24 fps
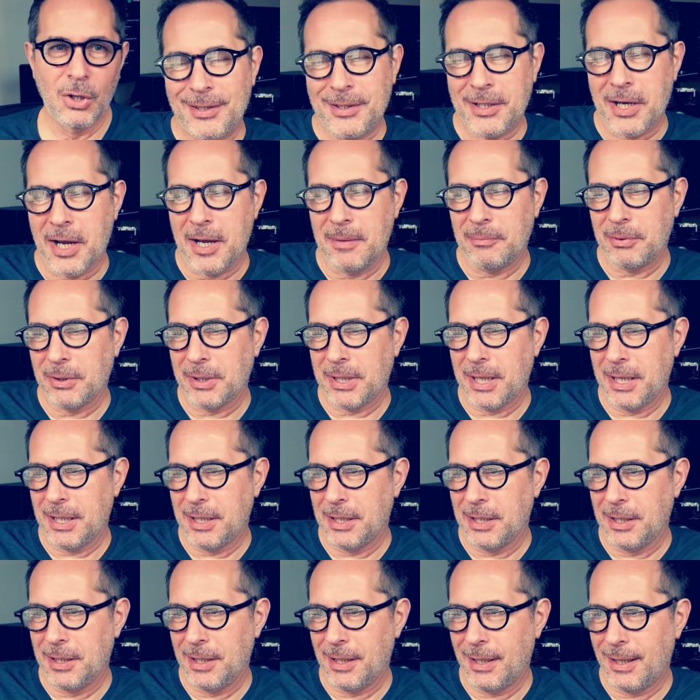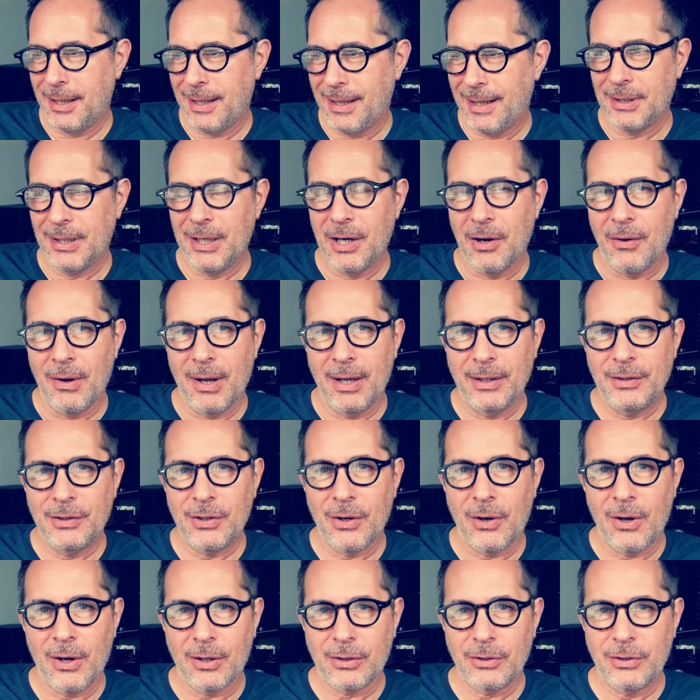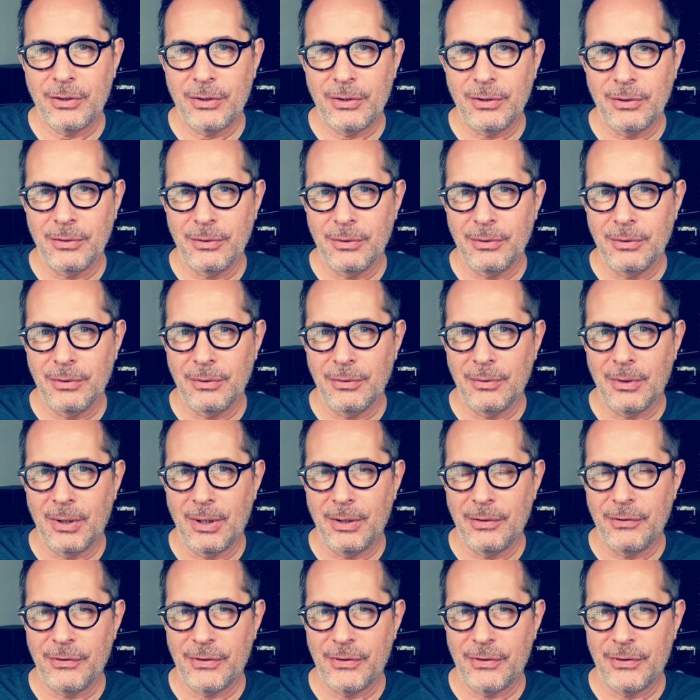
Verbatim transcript: It's complicated. You know, I talk to